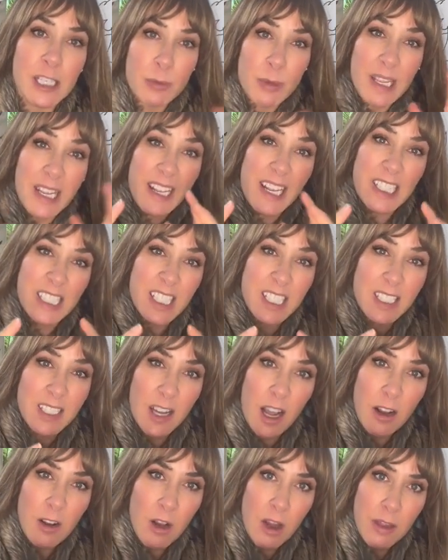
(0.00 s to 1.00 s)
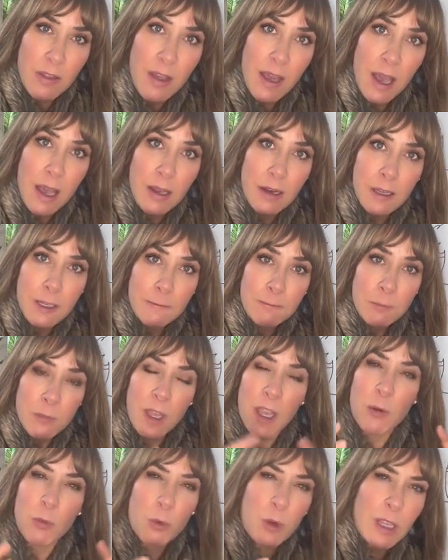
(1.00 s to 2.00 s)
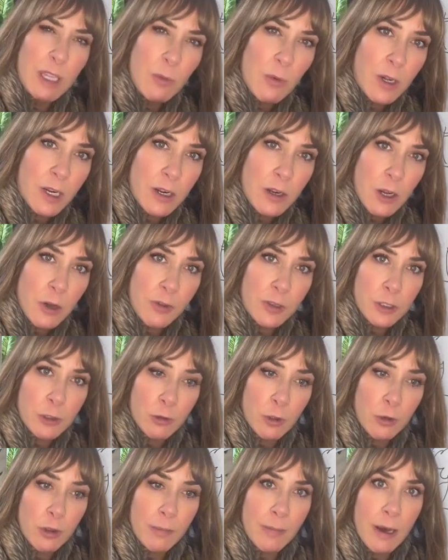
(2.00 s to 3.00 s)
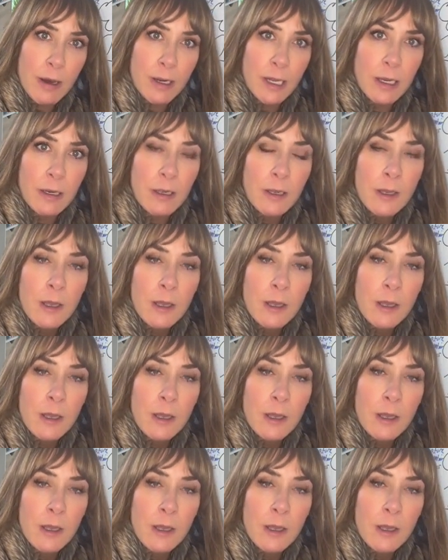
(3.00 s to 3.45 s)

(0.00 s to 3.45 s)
we can get stuck on that and really want to know the truth about it.